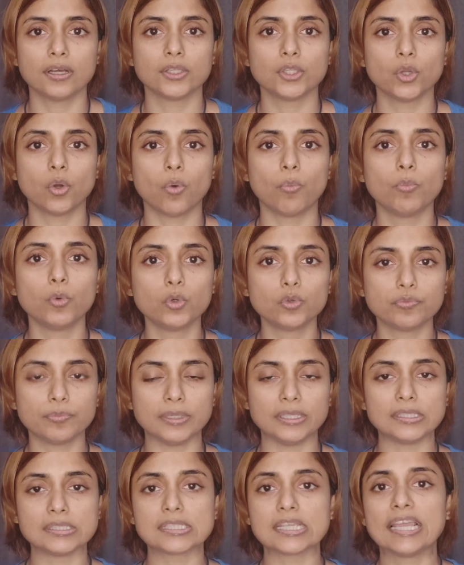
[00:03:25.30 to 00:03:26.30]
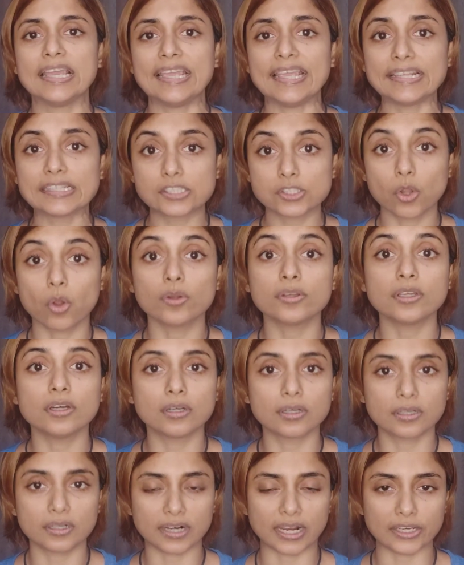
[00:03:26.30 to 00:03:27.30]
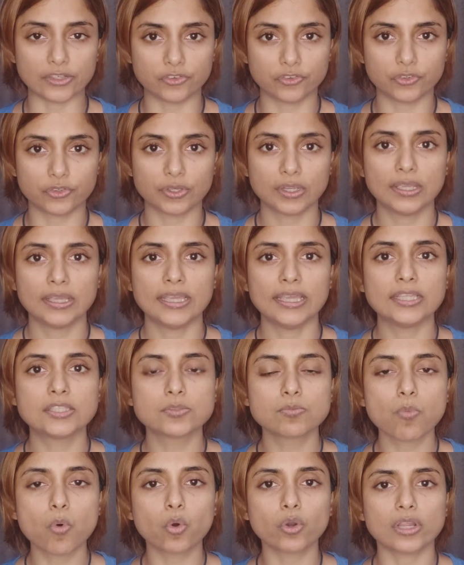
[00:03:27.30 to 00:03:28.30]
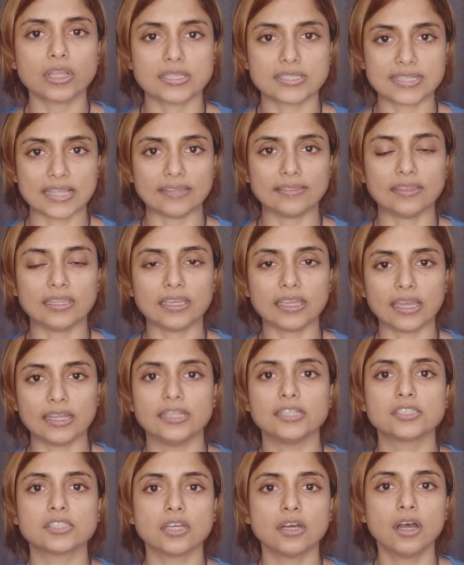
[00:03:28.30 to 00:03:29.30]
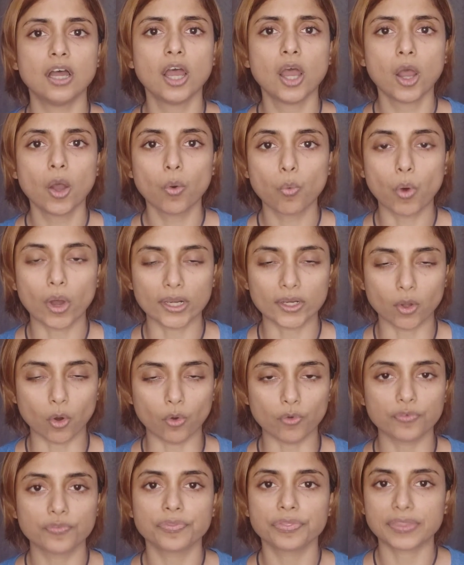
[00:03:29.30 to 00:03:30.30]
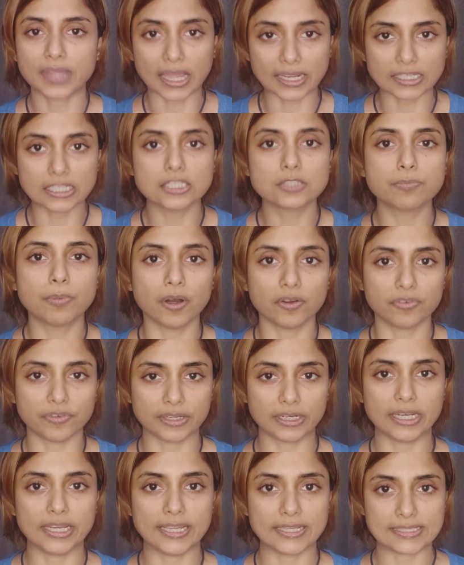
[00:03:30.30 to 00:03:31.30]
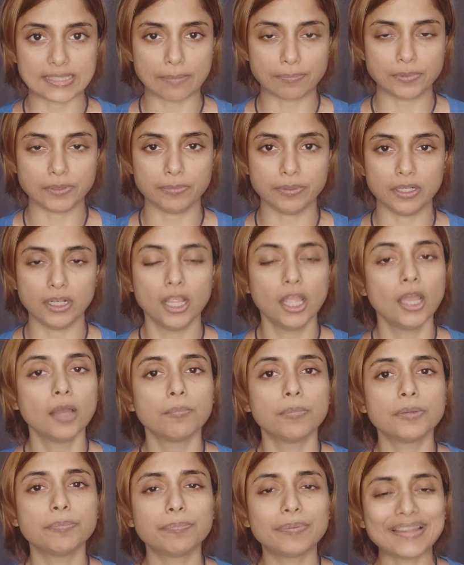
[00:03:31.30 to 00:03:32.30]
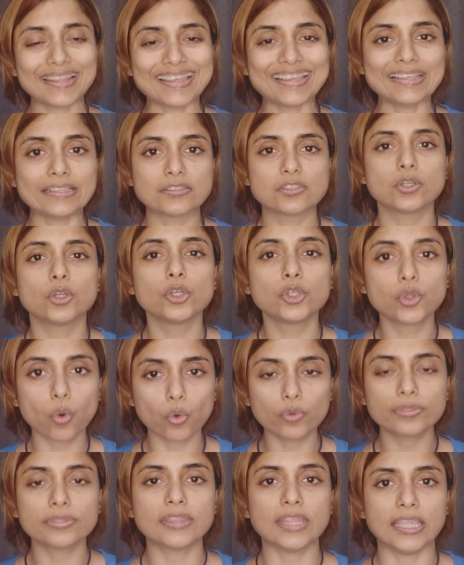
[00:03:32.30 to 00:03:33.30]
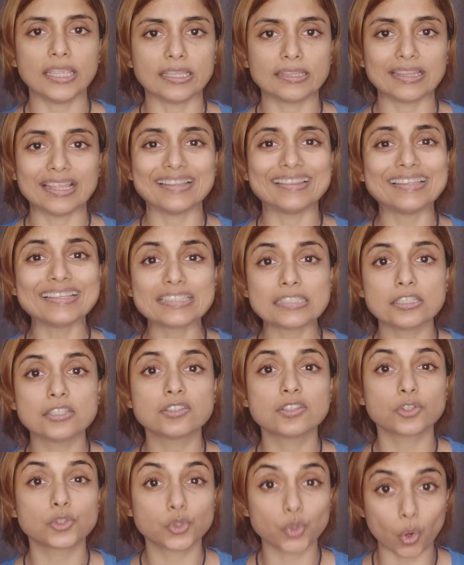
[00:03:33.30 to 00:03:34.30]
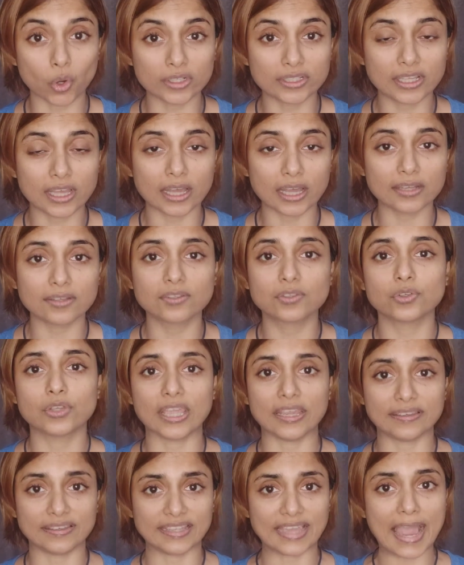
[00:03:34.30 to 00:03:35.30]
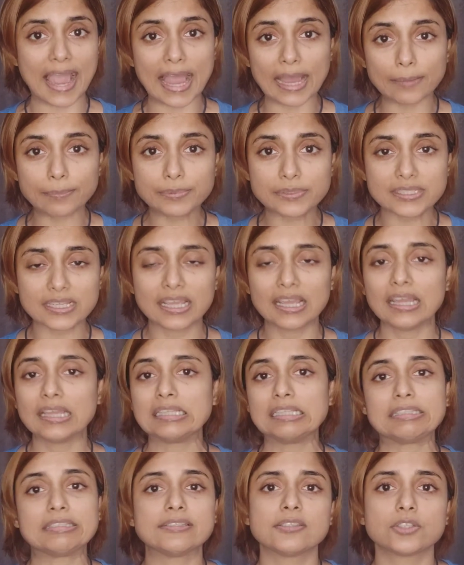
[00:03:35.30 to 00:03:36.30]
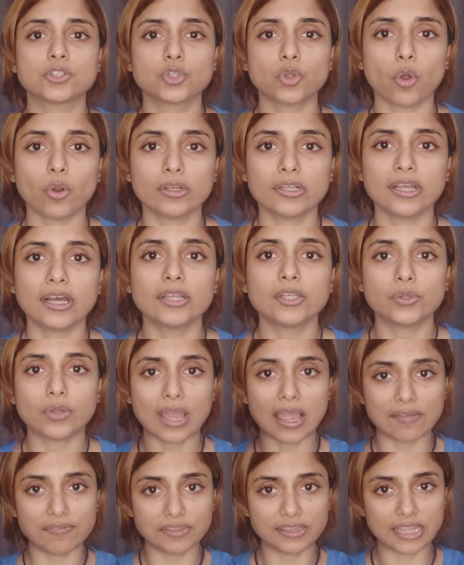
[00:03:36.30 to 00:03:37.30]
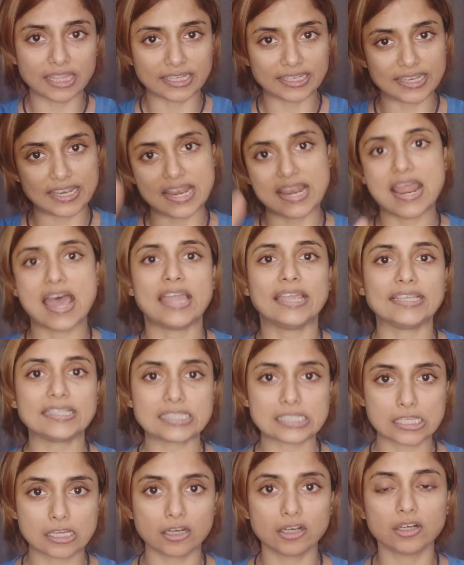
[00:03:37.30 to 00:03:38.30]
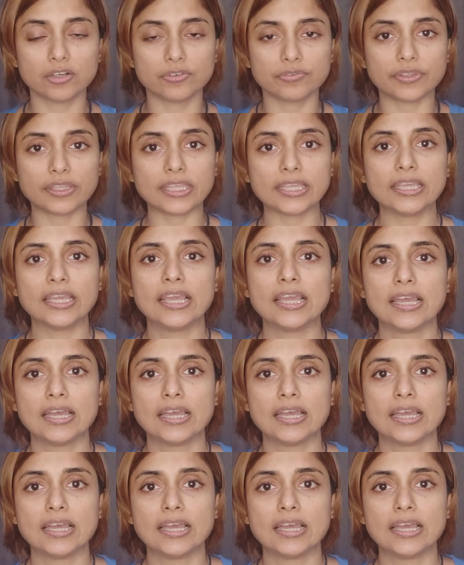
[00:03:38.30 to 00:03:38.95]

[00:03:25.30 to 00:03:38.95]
your movements. It's not a crutch. It's more aesthetic and it's a one-off. That is perfectly acceptable. But please don't think that this is a shortcut to getting abs. This is a shortcut to having that nice curvy